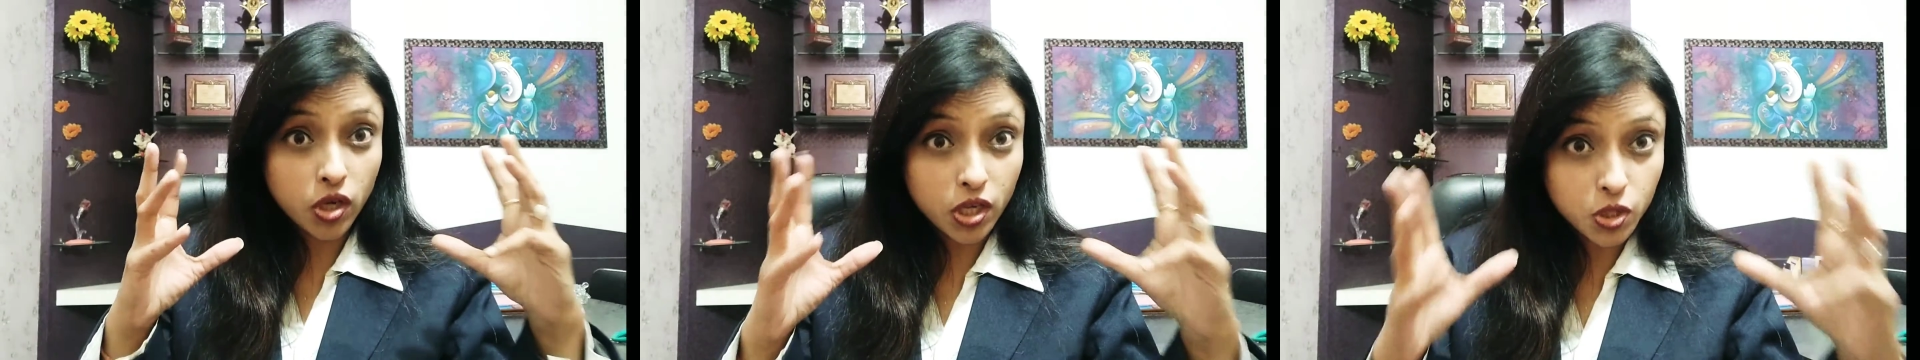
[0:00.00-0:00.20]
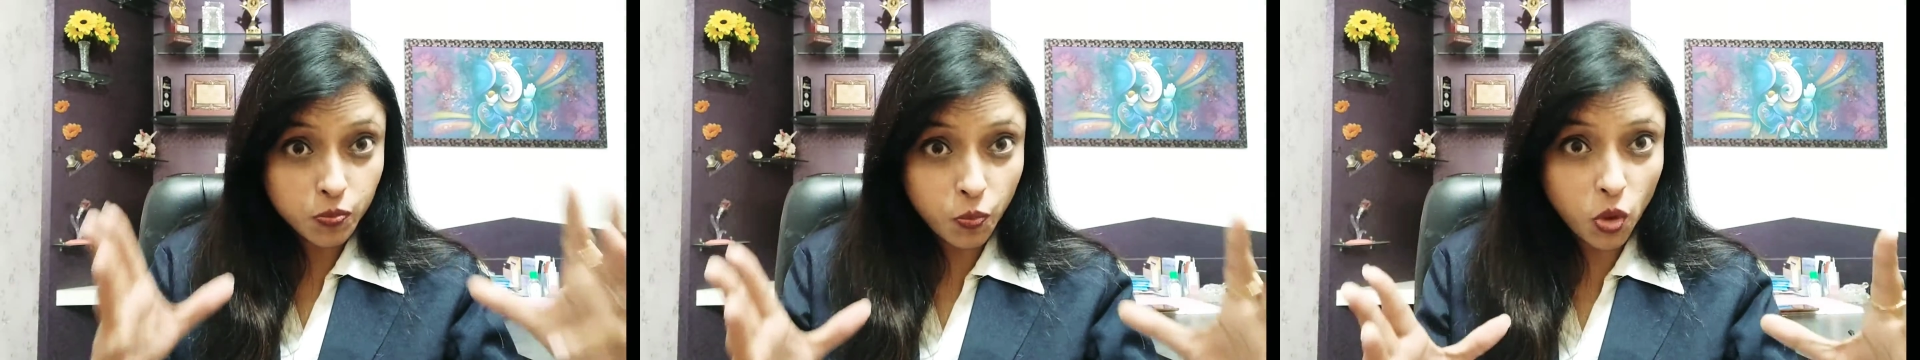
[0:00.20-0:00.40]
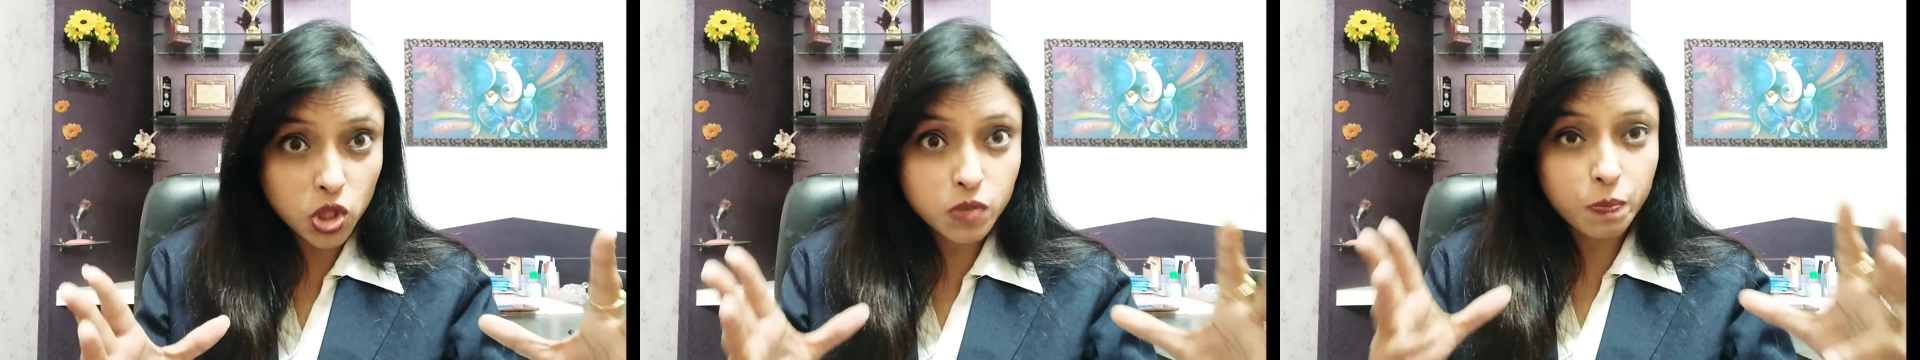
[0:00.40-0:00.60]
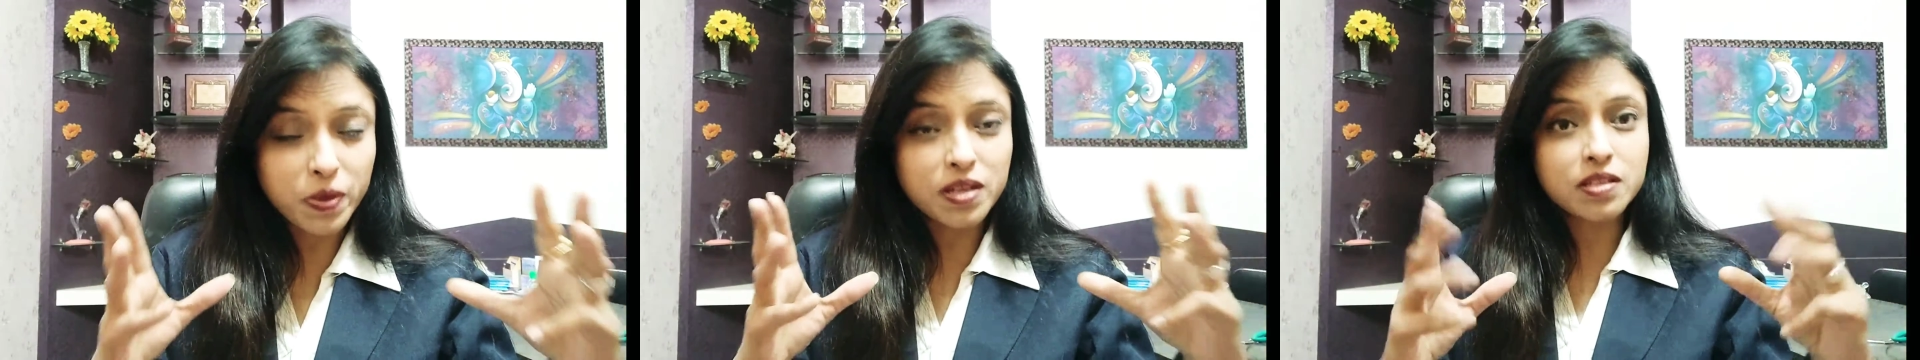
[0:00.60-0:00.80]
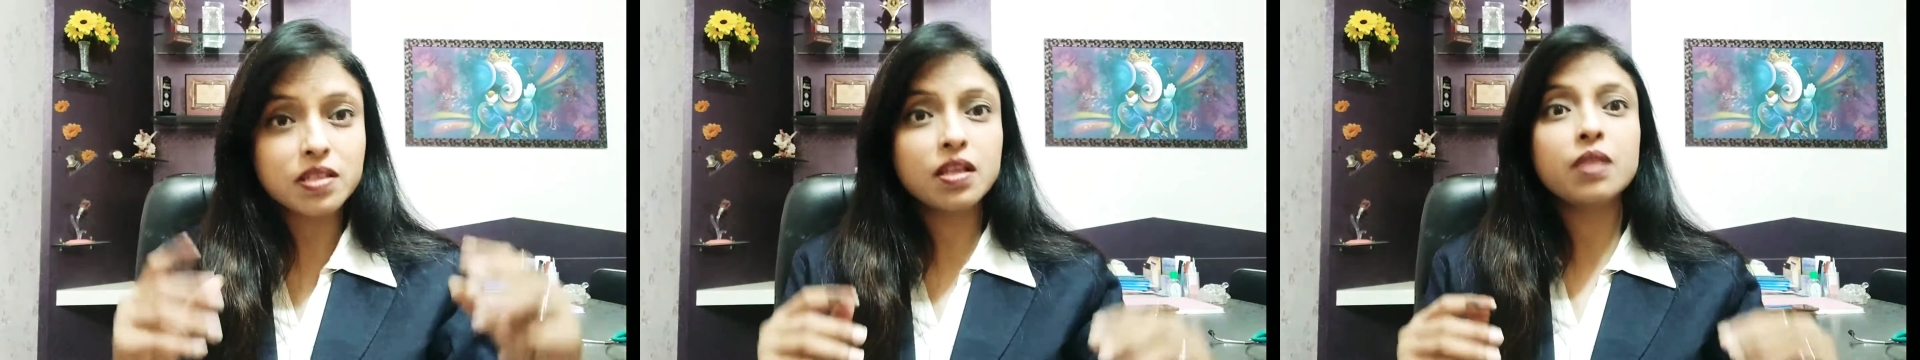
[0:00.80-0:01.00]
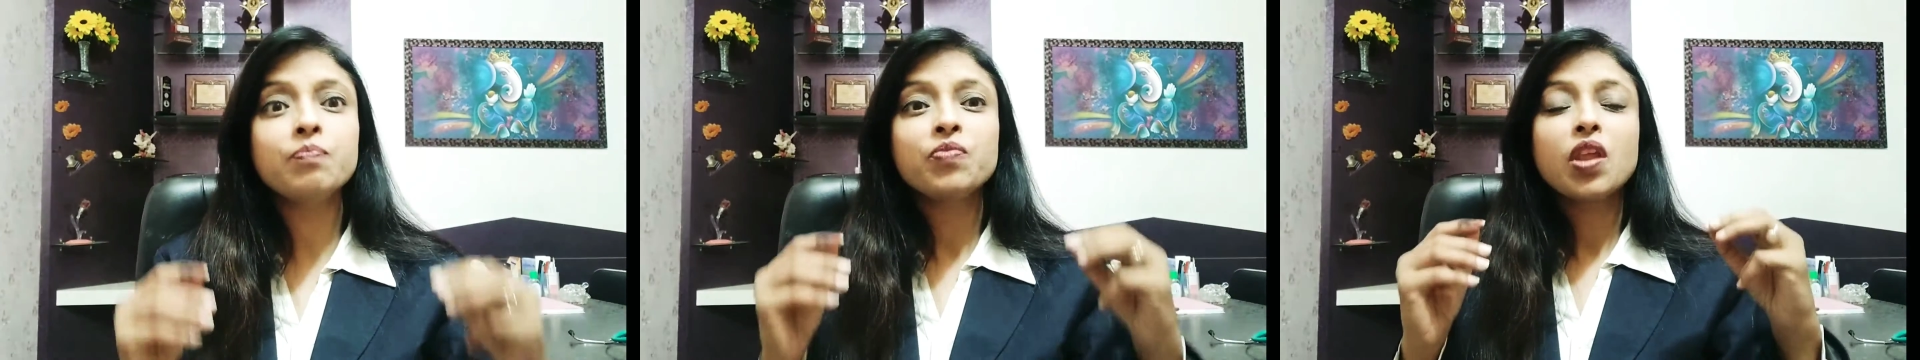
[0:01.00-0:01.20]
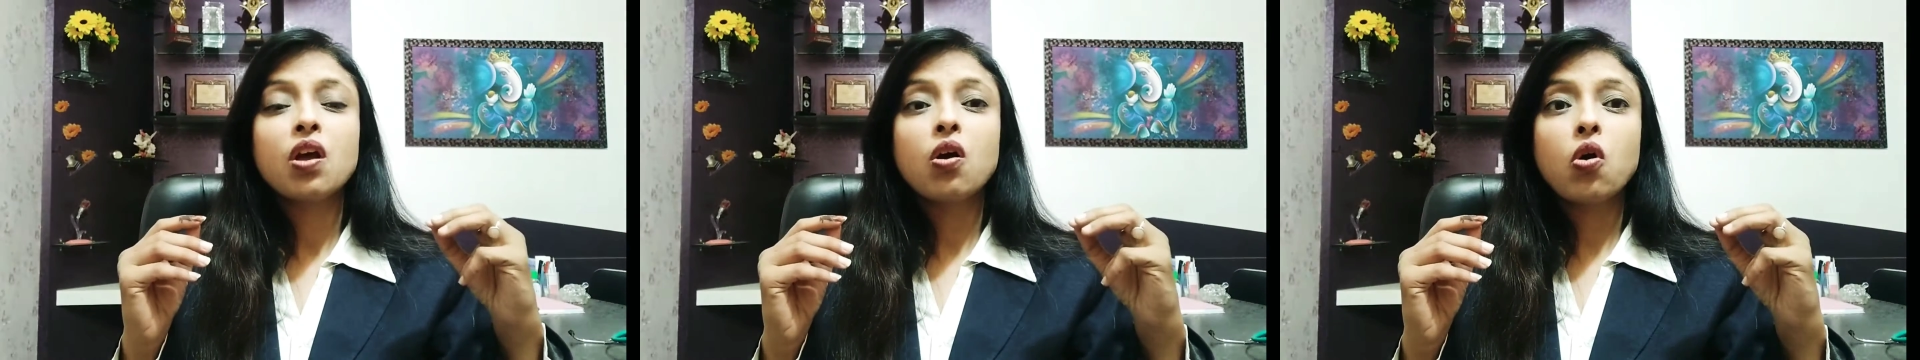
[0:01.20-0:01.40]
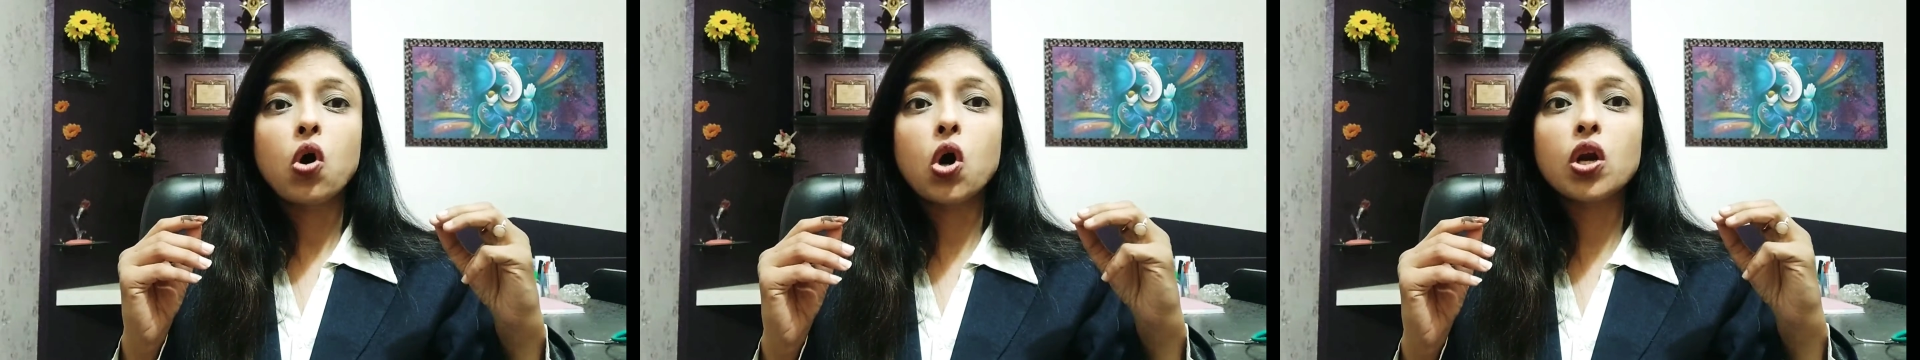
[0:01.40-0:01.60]
a sports person
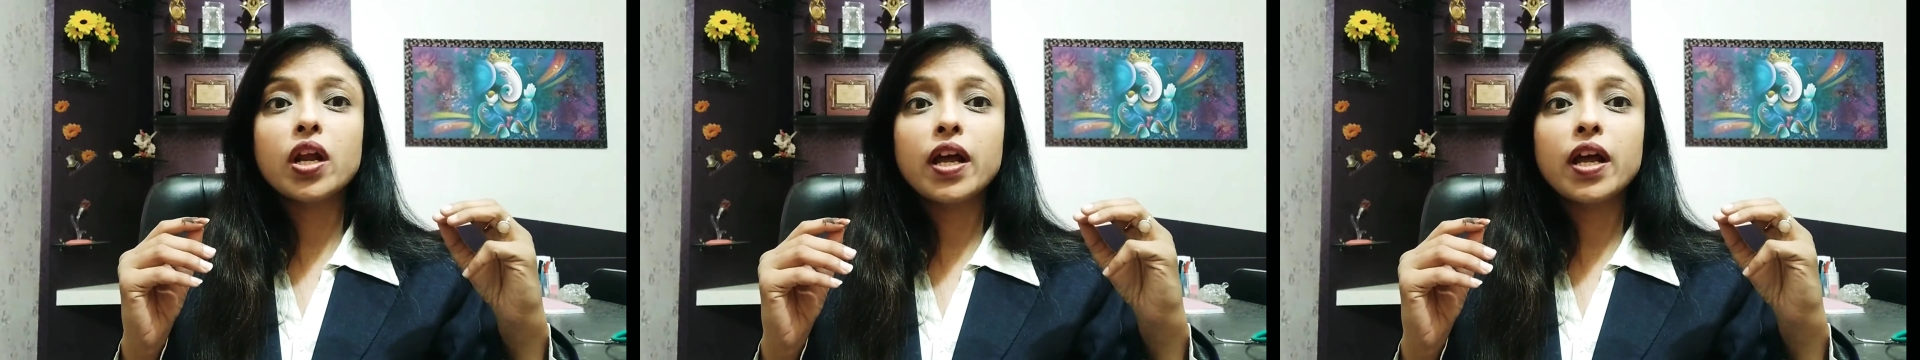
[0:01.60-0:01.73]
or